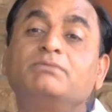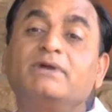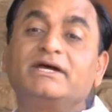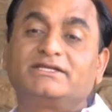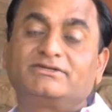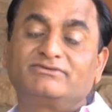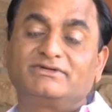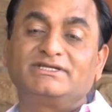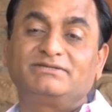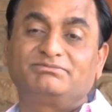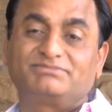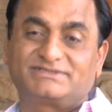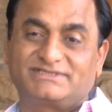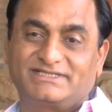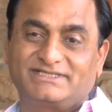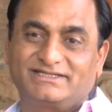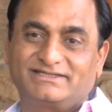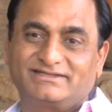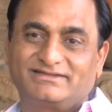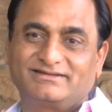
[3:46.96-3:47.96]
by
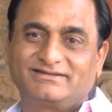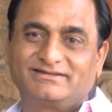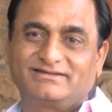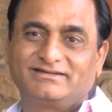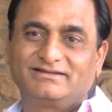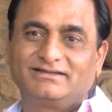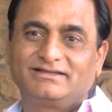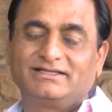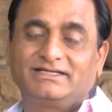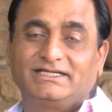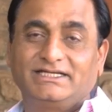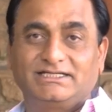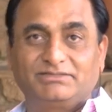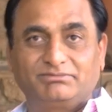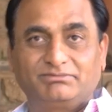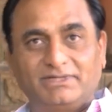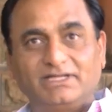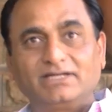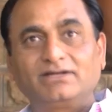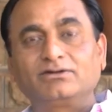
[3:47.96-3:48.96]
20%. It
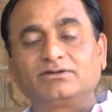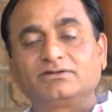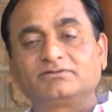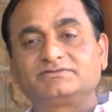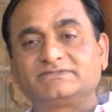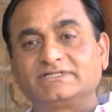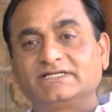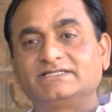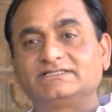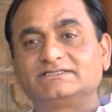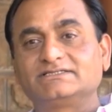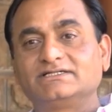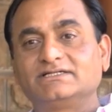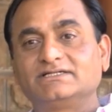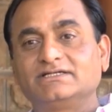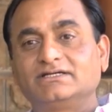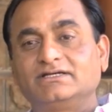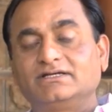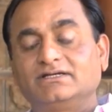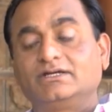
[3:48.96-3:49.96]
made a lot of change.
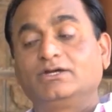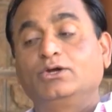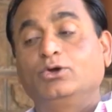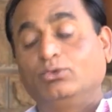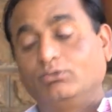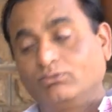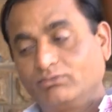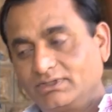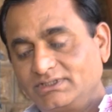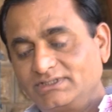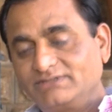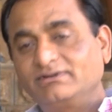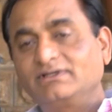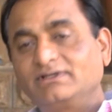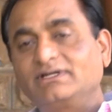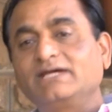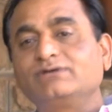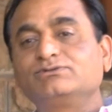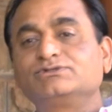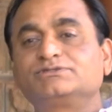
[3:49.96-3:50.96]

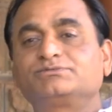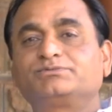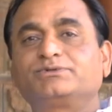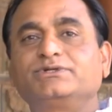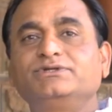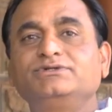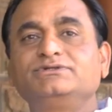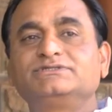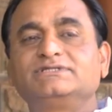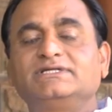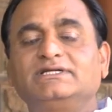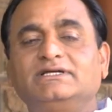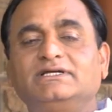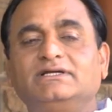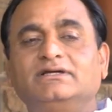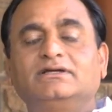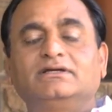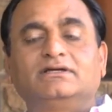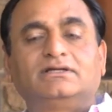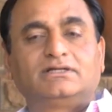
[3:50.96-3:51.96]
Whatever I was producing,
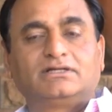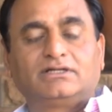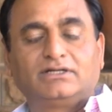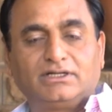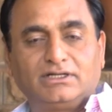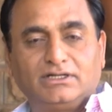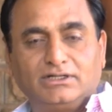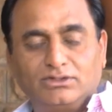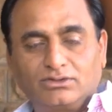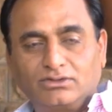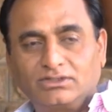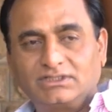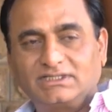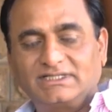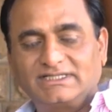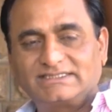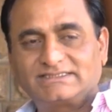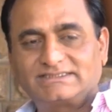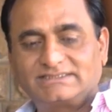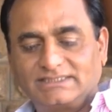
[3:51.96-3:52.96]
not
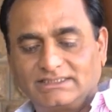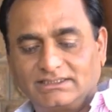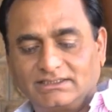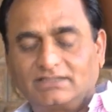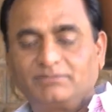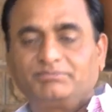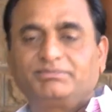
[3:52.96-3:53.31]
a single